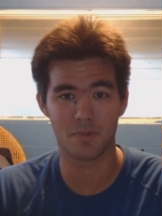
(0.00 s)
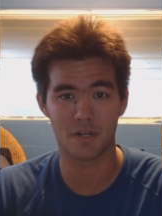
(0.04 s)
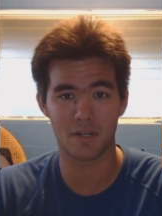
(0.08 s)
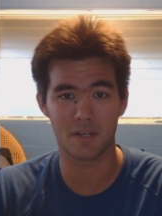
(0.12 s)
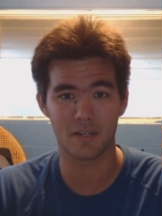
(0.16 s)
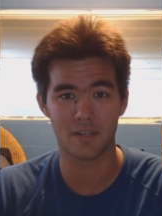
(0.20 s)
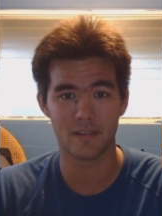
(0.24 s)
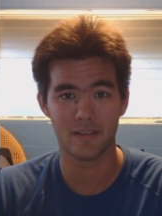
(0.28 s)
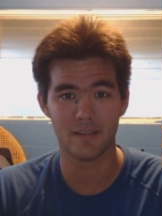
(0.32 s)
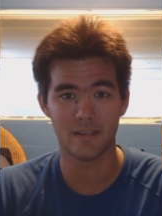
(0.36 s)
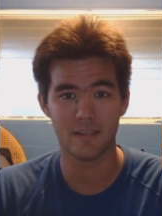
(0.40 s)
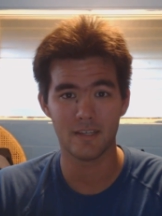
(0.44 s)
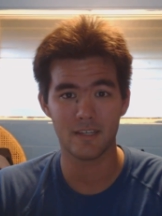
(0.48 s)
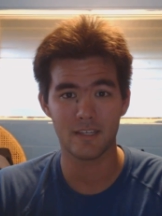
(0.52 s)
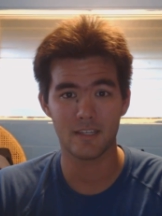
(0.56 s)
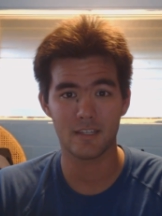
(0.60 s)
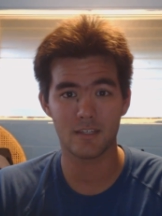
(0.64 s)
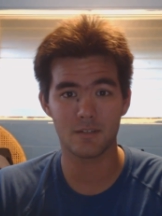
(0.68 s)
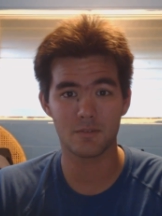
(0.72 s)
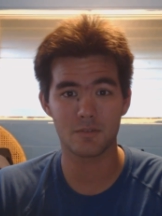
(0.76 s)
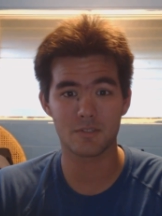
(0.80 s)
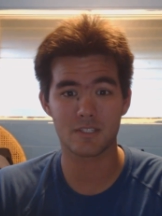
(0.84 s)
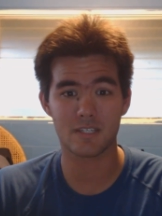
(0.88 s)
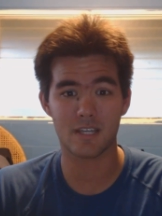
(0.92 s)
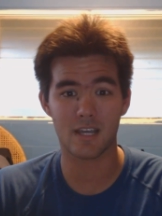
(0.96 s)
but
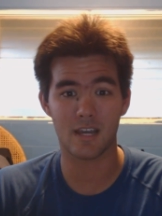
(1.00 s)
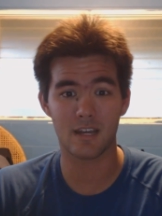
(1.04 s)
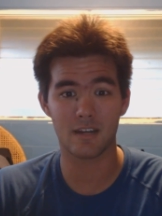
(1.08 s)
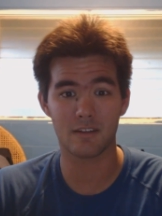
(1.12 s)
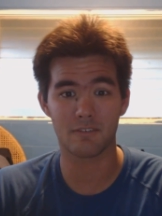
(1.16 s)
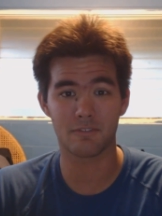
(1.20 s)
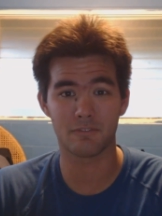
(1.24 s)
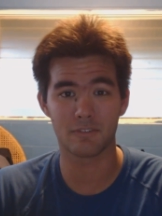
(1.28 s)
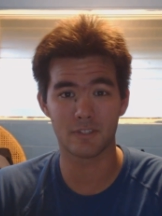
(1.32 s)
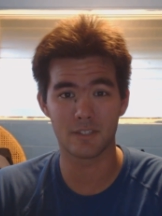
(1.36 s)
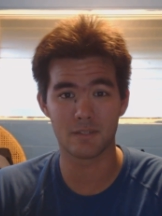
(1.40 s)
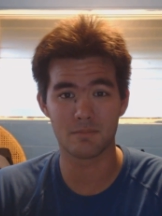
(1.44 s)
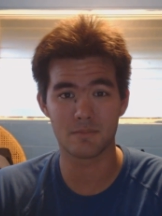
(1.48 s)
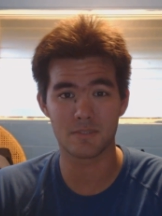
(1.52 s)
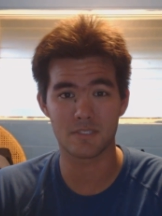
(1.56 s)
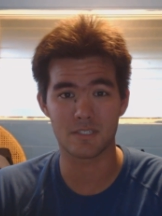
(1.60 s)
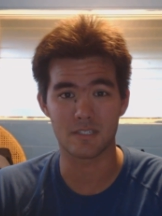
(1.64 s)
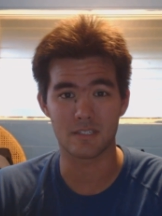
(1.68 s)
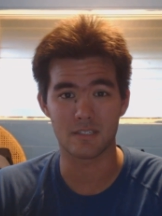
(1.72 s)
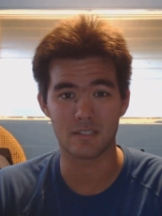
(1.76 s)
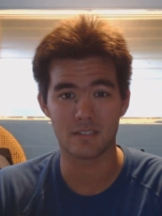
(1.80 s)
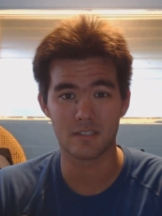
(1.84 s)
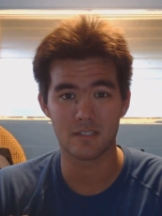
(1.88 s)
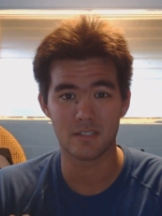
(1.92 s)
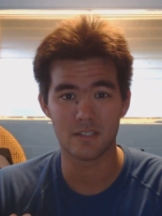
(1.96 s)
it was kind of
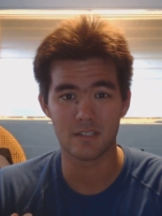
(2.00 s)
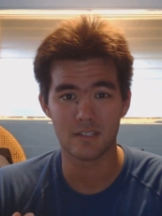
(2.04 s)
flimsy.